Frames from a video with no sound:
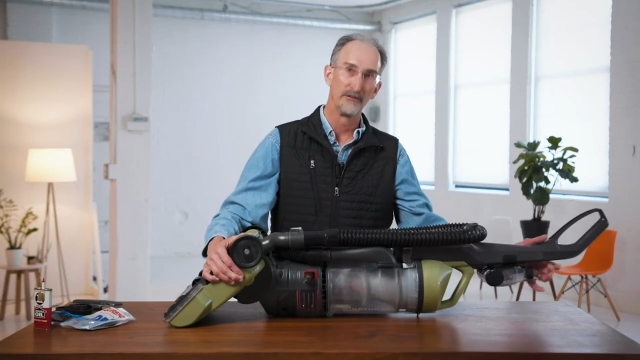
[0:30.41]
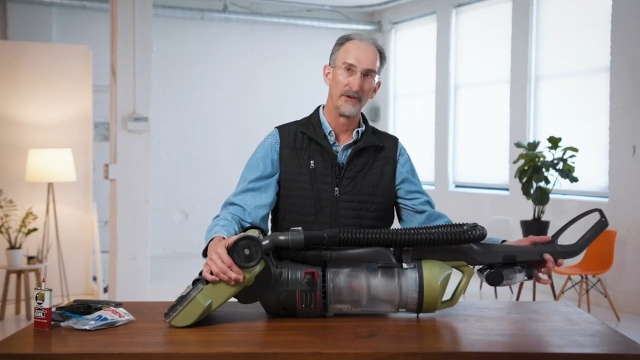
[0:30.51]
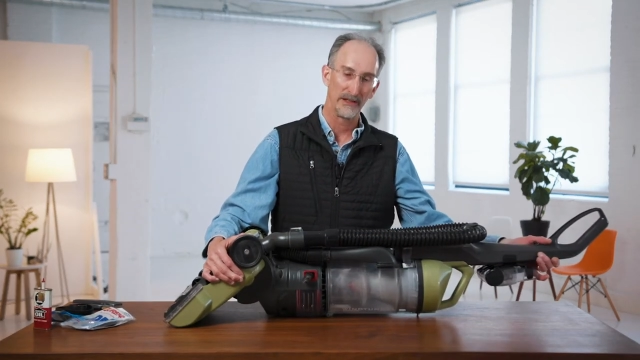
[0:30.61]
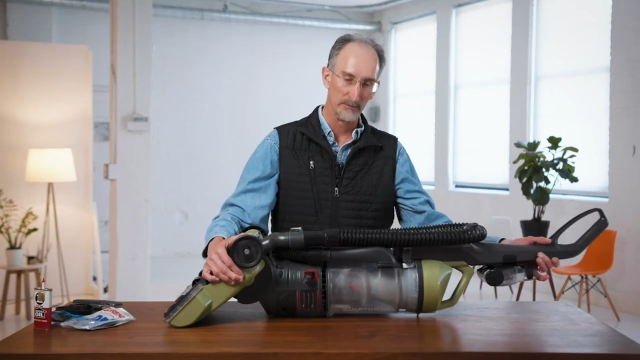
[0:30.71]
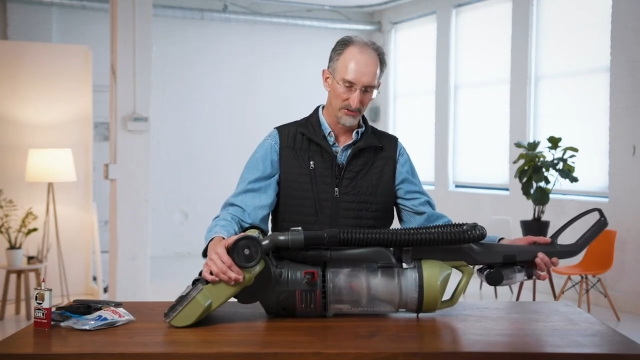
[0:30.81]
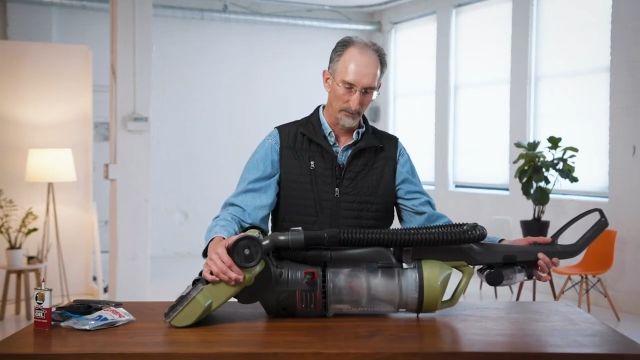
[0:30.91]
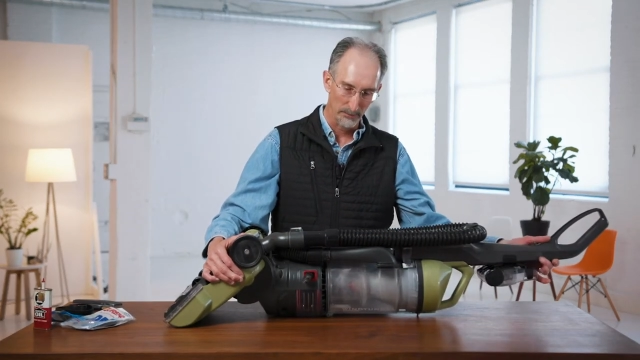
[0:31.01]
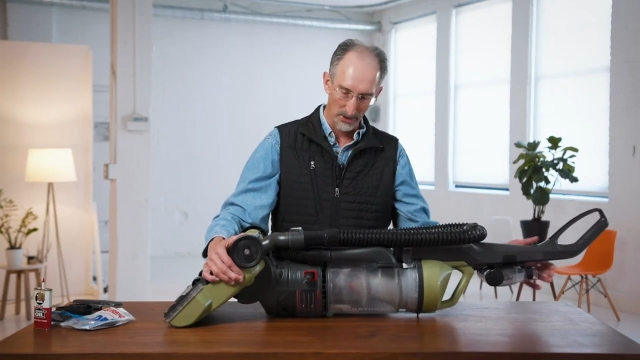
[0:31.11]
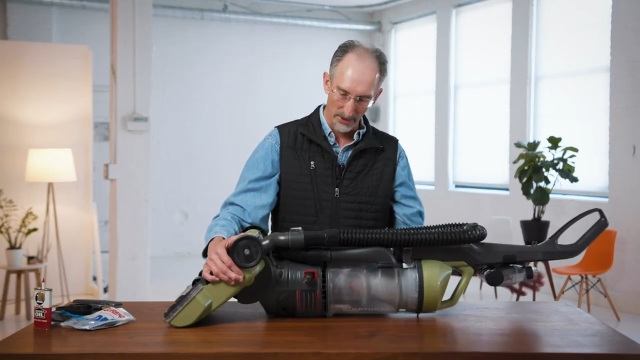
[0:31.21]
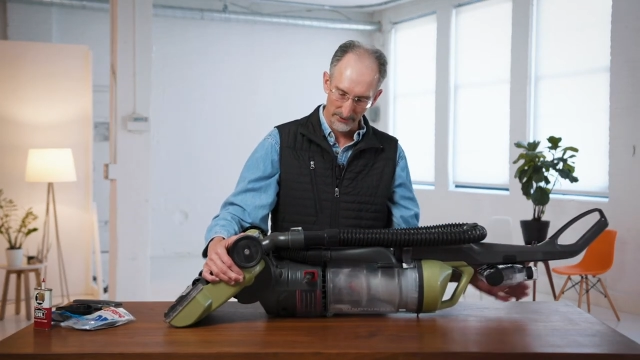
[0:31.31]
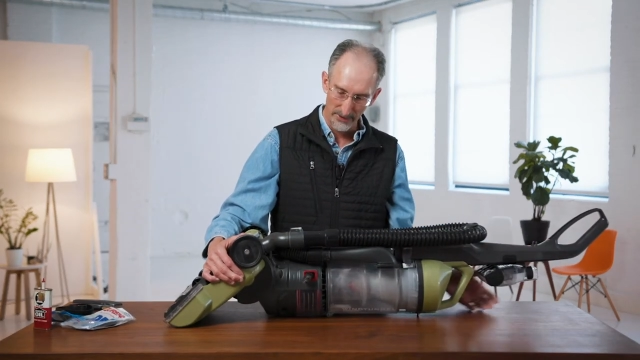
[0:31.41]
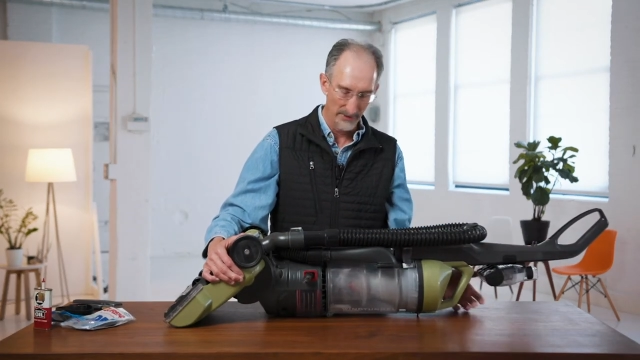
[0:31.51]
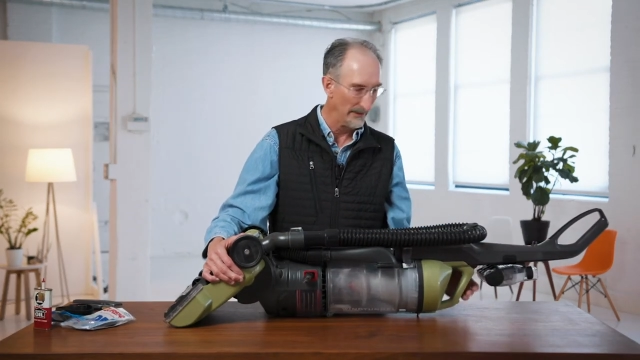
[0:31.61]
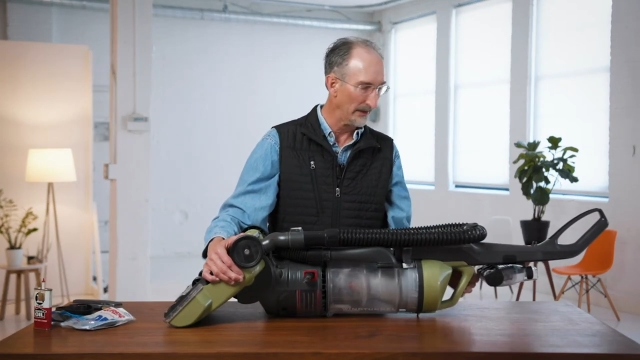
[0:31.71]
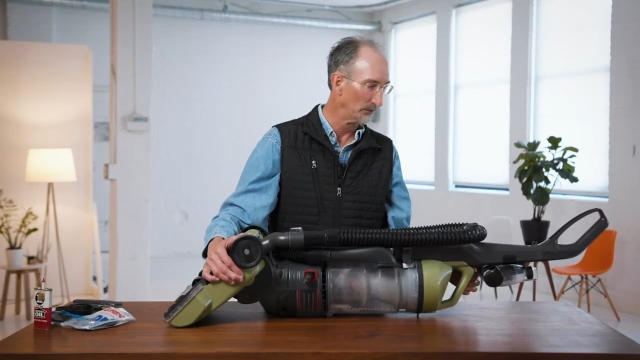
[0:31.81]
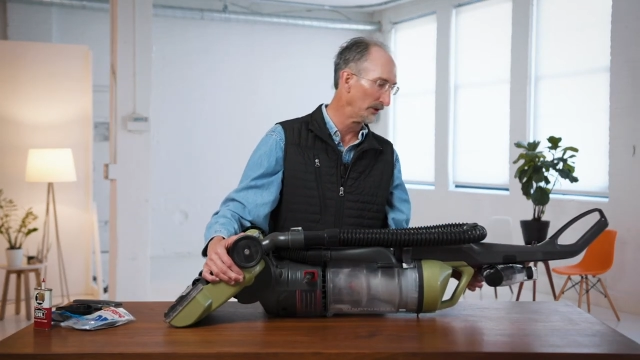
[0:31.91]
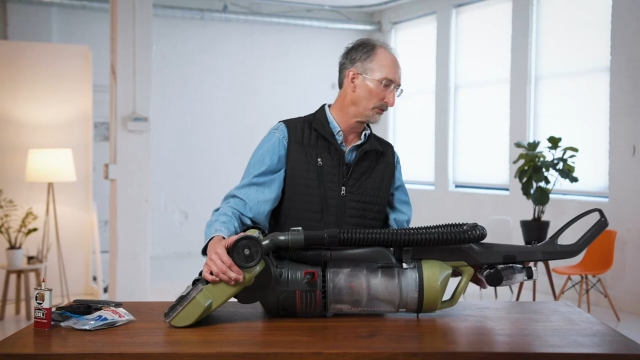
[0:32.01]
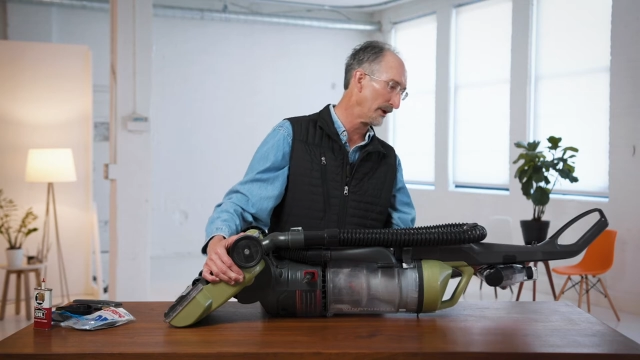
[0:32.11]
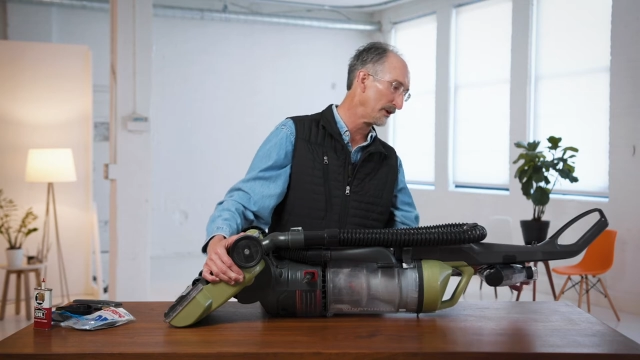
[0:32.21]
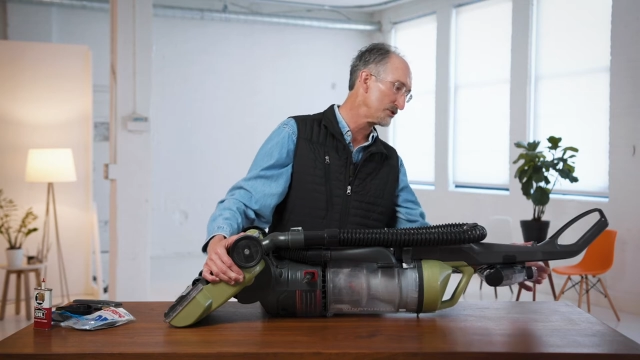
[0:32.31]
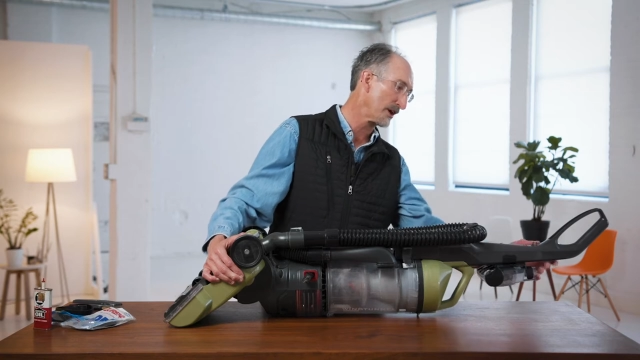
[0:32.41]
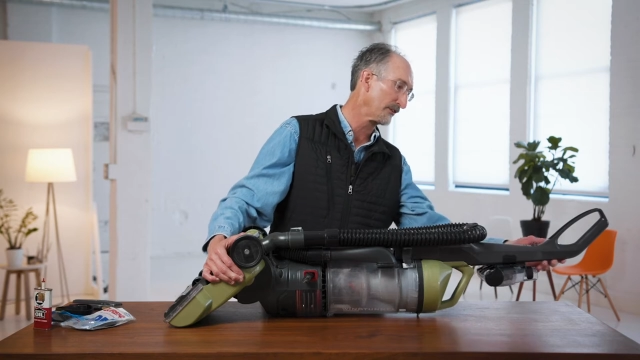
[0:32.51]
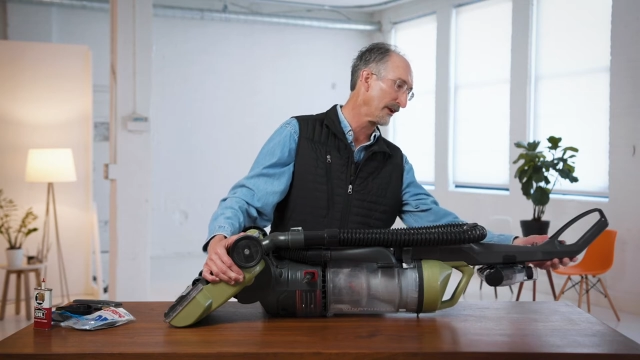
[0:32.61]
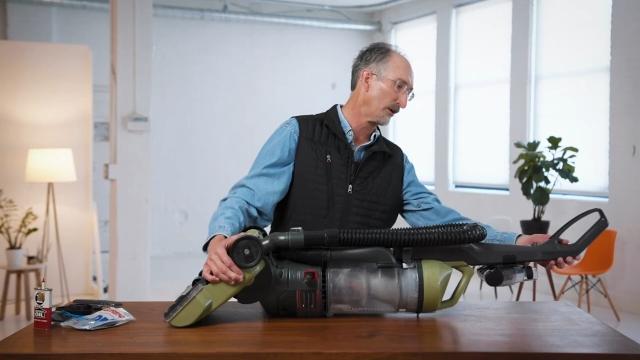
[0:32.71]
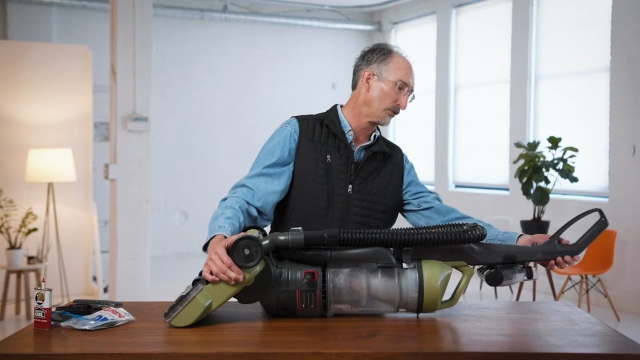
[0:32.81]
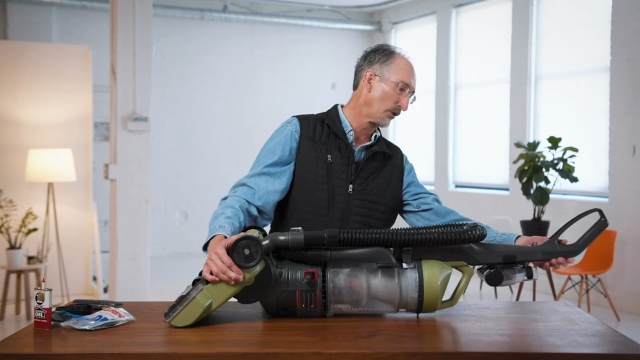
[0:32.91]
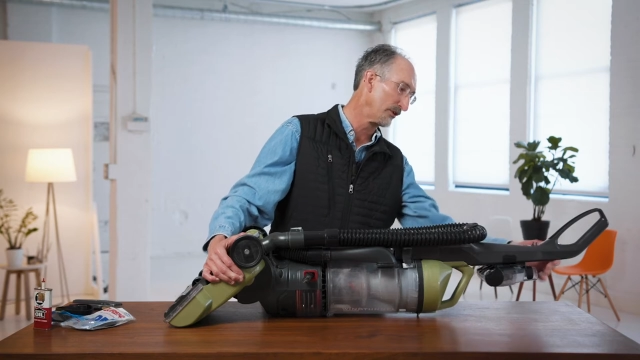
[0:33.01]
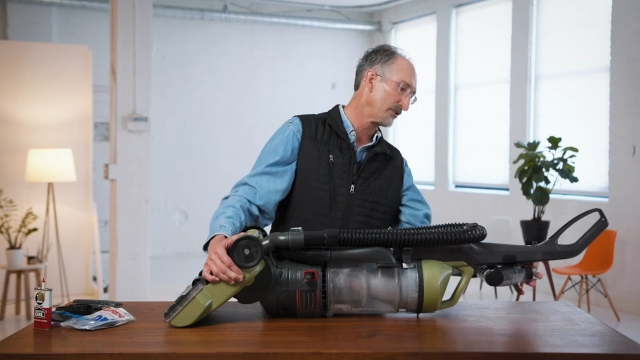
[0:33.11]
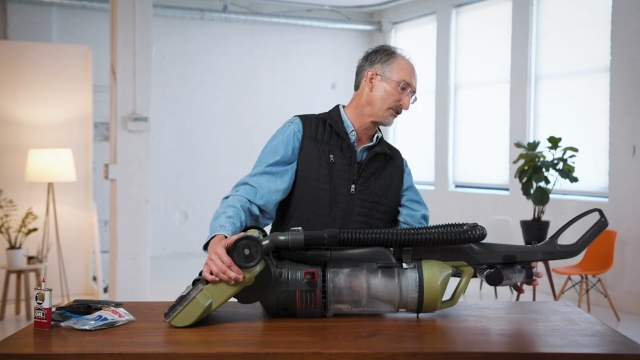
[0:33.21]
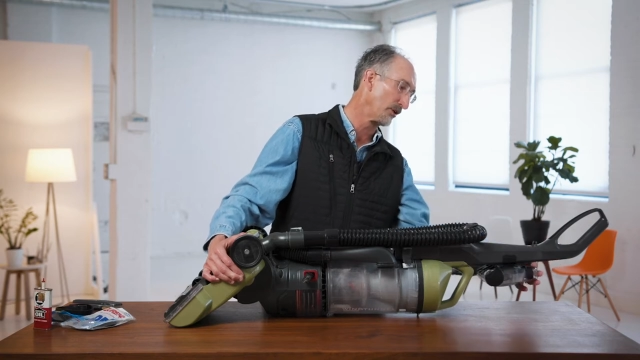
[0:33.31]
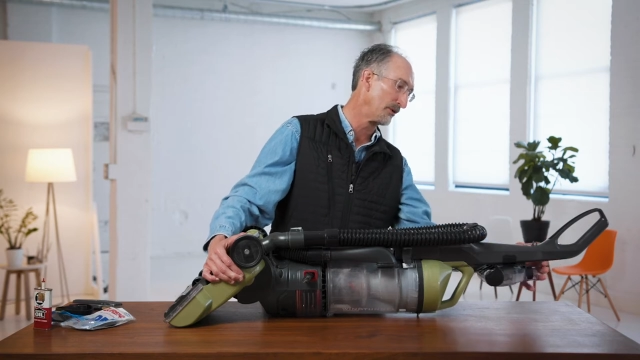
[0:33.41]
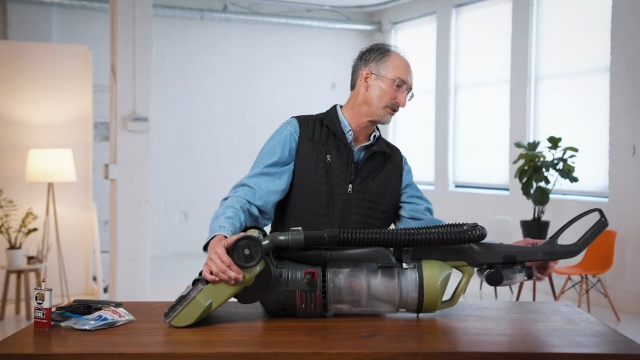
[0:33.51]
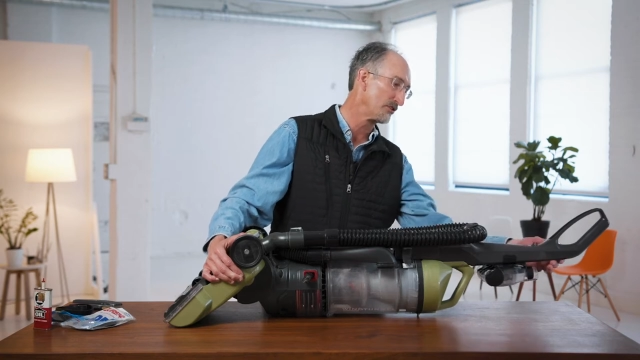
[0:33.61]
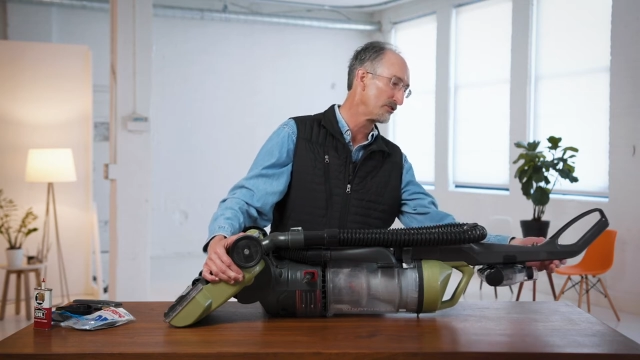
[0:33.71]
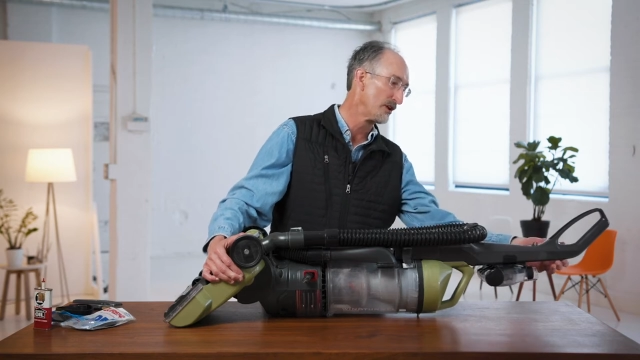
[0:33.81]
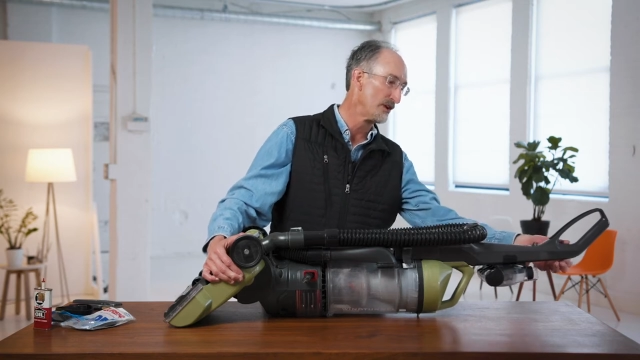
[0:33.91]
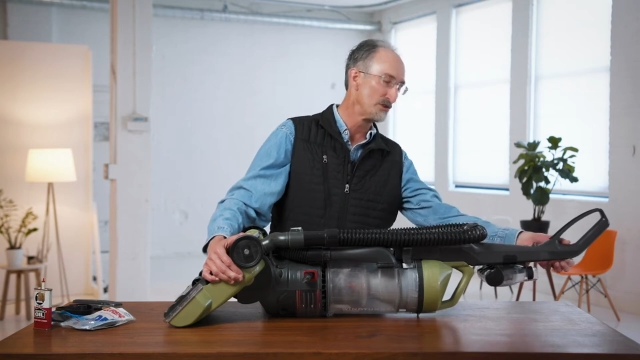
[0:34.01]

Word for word: the vacuum is unplugged, and one way to check that, of course, is always is